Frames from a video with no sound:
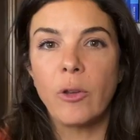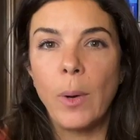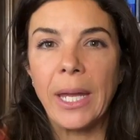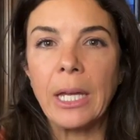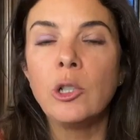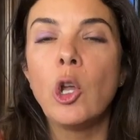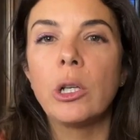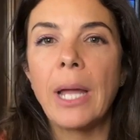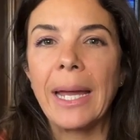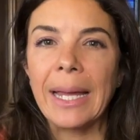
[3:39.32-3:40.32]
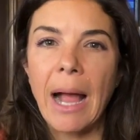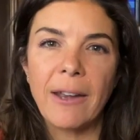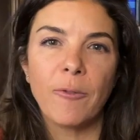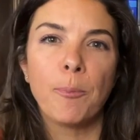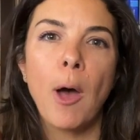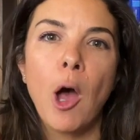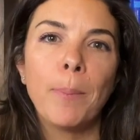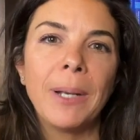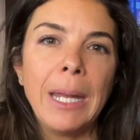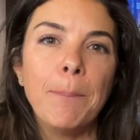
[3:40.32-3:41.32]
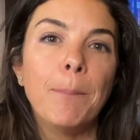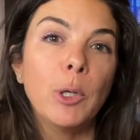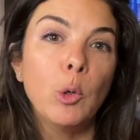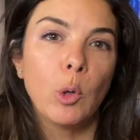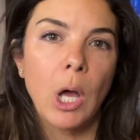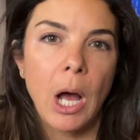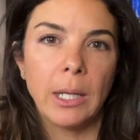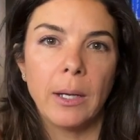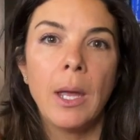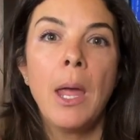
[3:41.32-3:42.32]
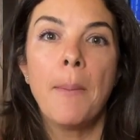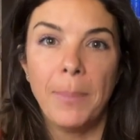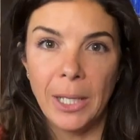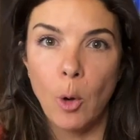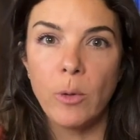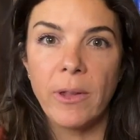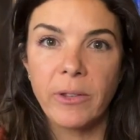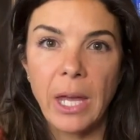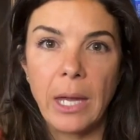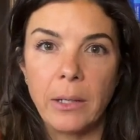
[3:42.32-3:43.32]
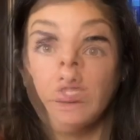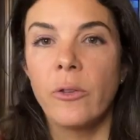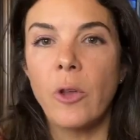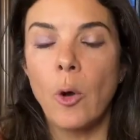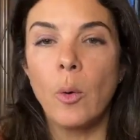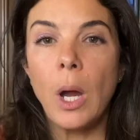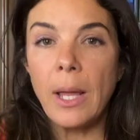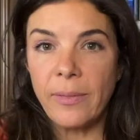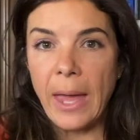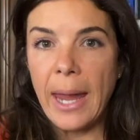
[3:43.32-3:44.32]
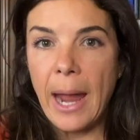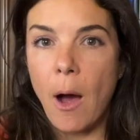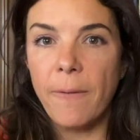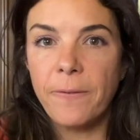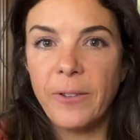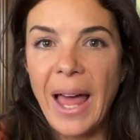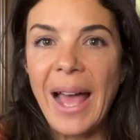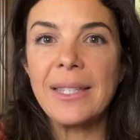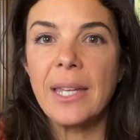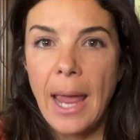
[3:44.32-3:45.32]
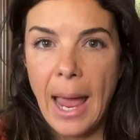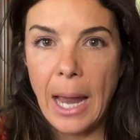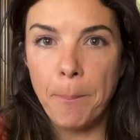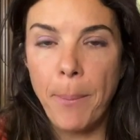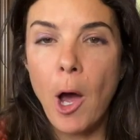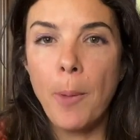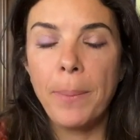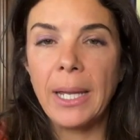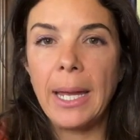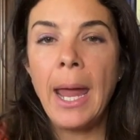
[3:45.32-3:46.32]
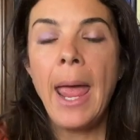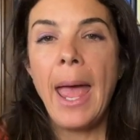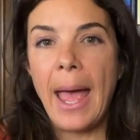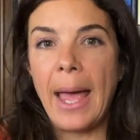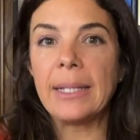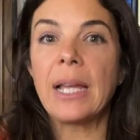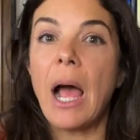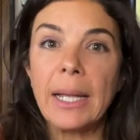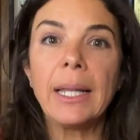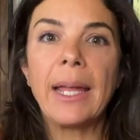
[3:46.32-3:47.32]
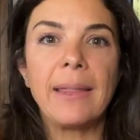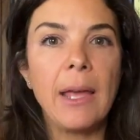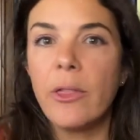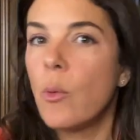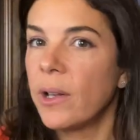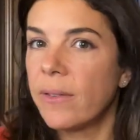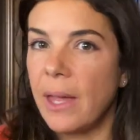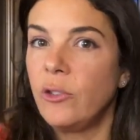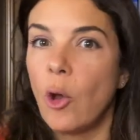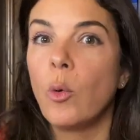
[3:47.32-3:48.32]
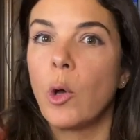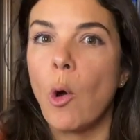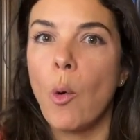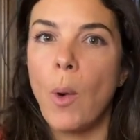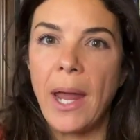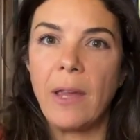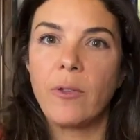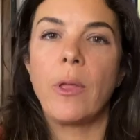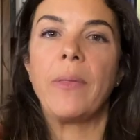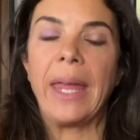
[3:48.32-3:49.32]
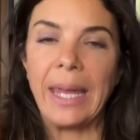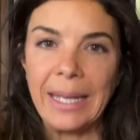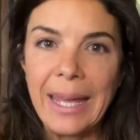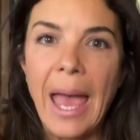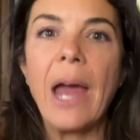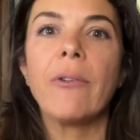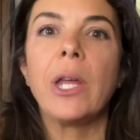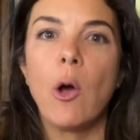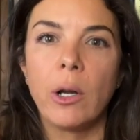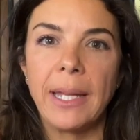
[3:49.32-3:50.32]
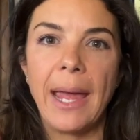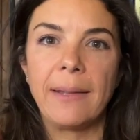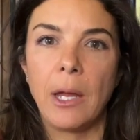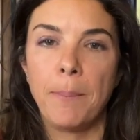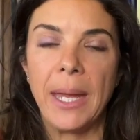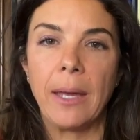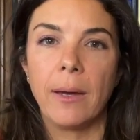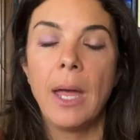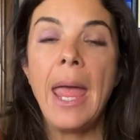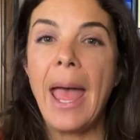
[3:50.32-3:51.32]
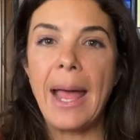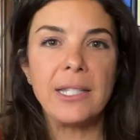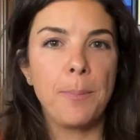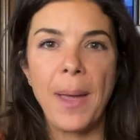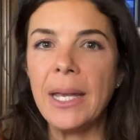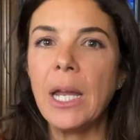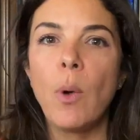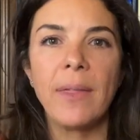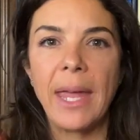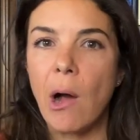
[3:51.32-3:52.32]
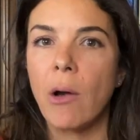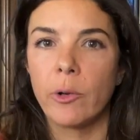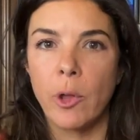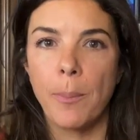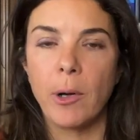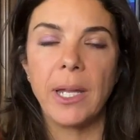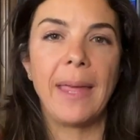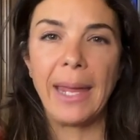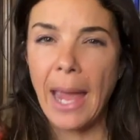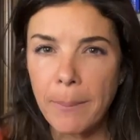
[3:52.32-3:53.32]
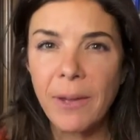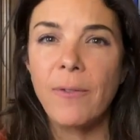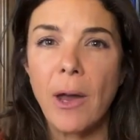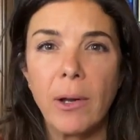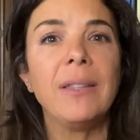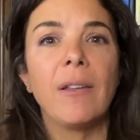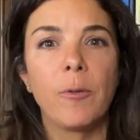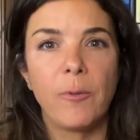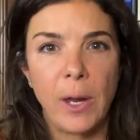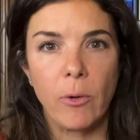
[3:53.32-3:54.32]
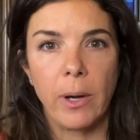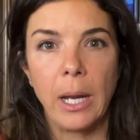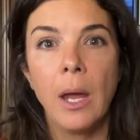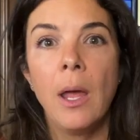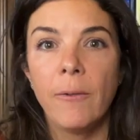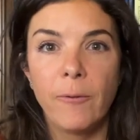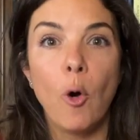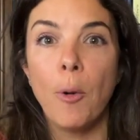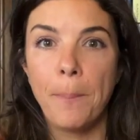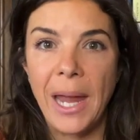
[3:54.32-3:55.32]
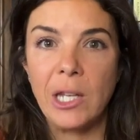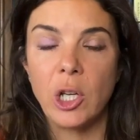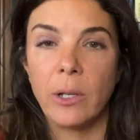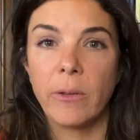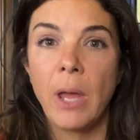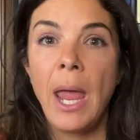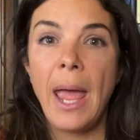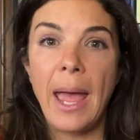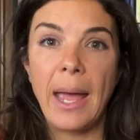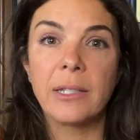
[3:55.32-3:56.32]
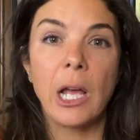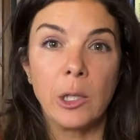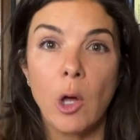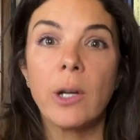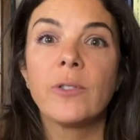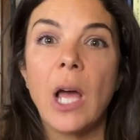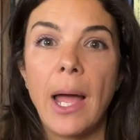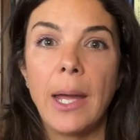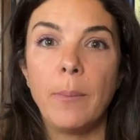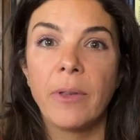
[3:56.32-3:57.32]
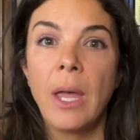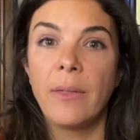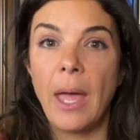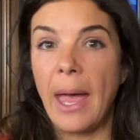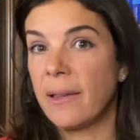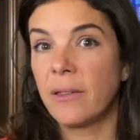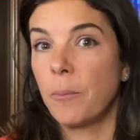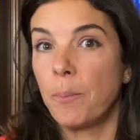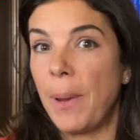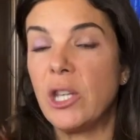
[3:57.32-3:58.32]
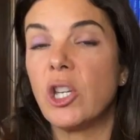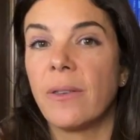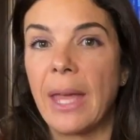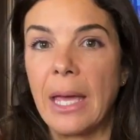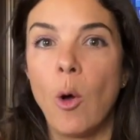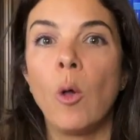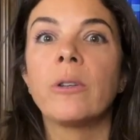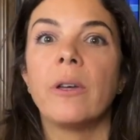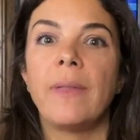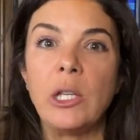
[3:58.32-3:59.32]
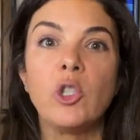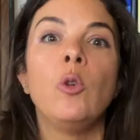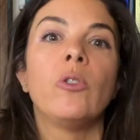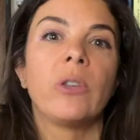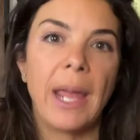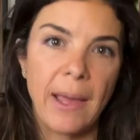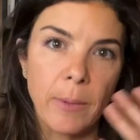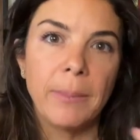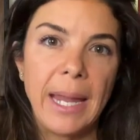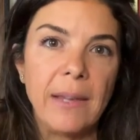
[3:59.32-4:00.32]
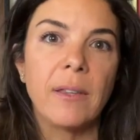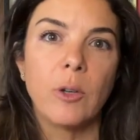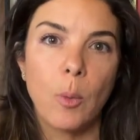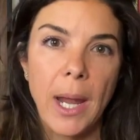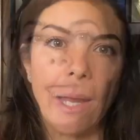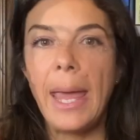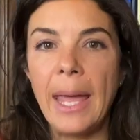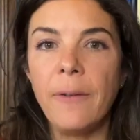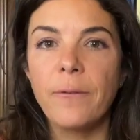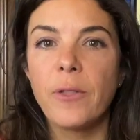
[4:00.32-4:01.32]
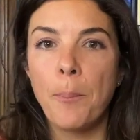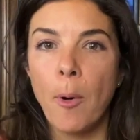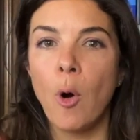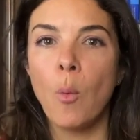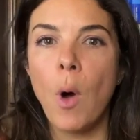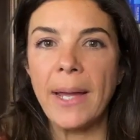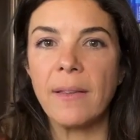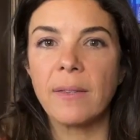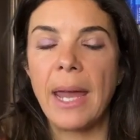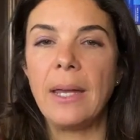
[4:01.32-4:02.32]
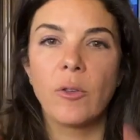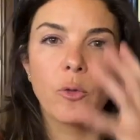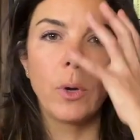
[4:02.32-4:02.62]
so it can look like a kind of purpley blue color below the skin. So they are flat and purpley, and unlike the other ones, they don't go away so that they can carry on getting bigger. And depending where they are on the body, they can be very disfiguring for patients. And a lot of times, as patients get older, they choose to get them lasered away. If the port wine stain is